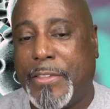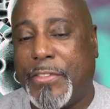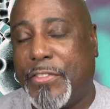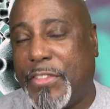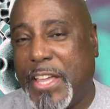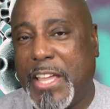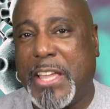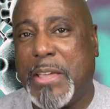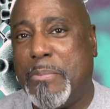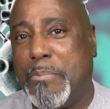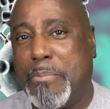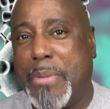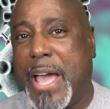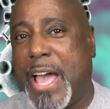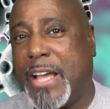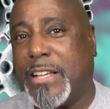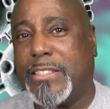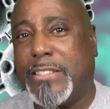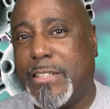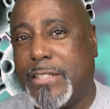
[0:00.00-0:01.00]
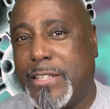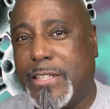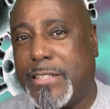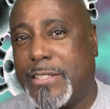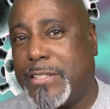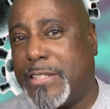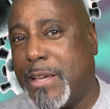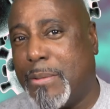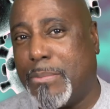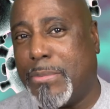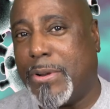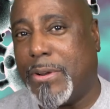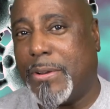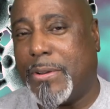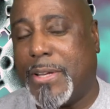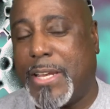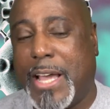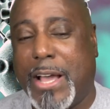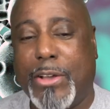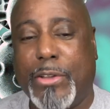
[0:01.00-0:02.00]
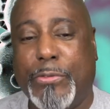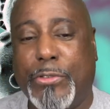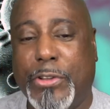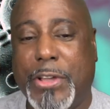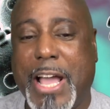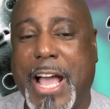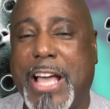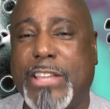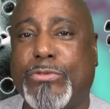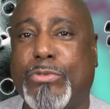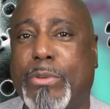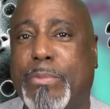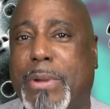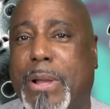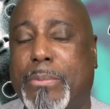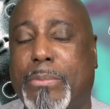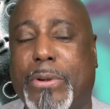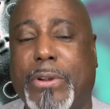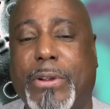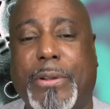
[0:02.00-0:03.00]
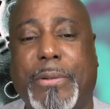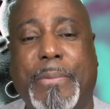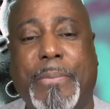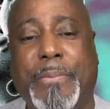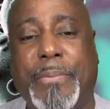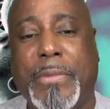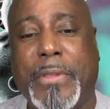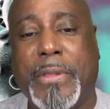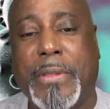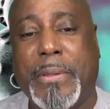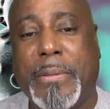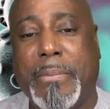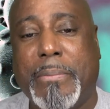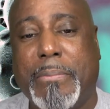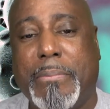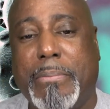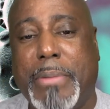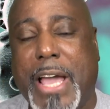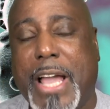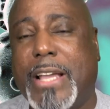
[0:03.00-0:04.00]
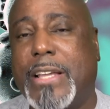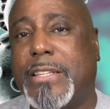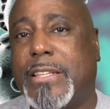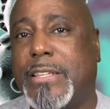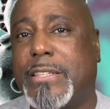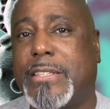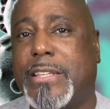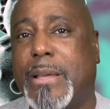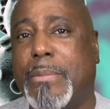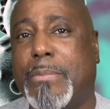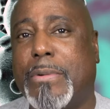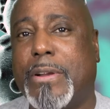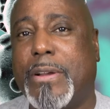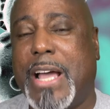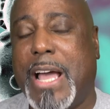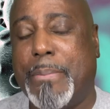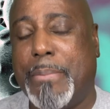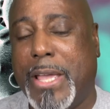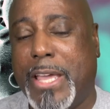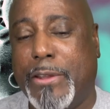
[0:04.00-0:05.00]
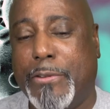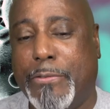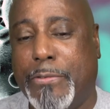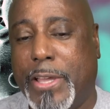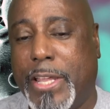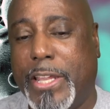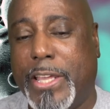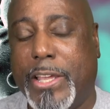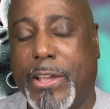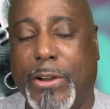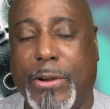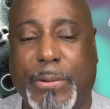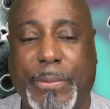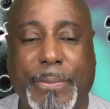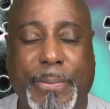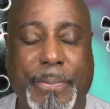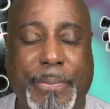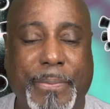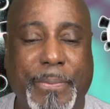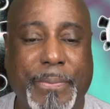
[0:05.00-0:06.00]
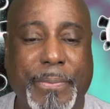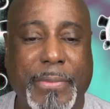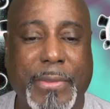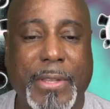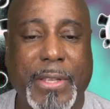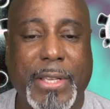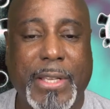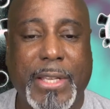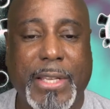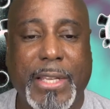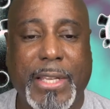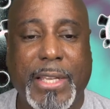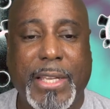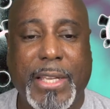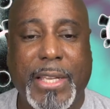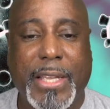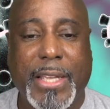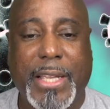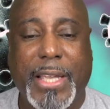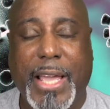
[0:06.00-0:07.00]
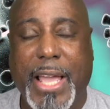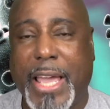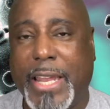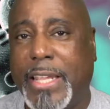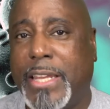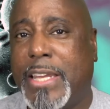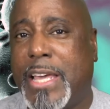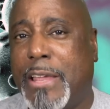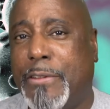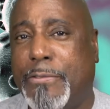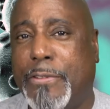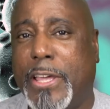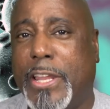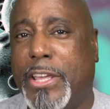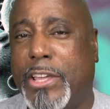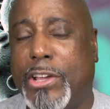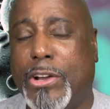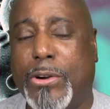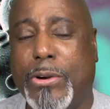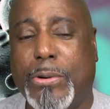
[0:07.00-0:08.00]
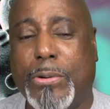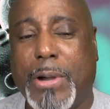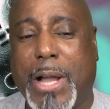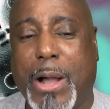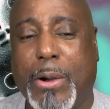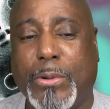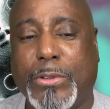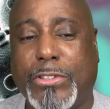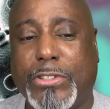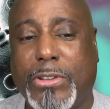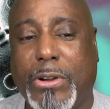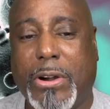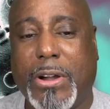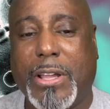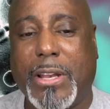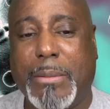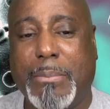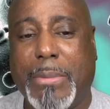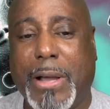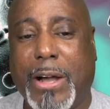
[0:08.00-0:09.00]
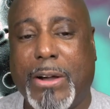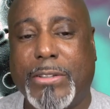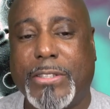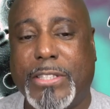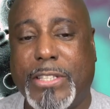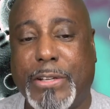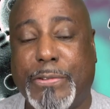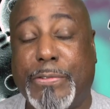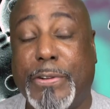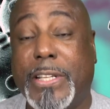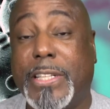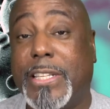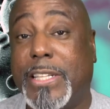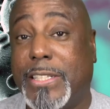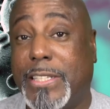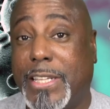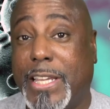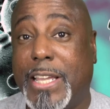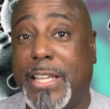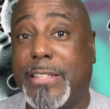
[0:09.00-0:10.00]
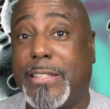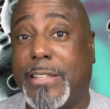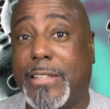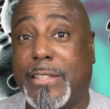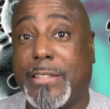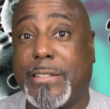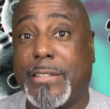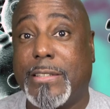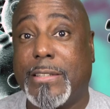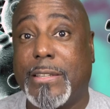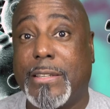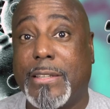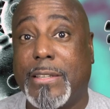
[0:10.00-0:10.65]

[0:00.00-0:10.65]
thinking back to December, now if you guys remember, back in December I made a video. And in that video I was talking about different diseases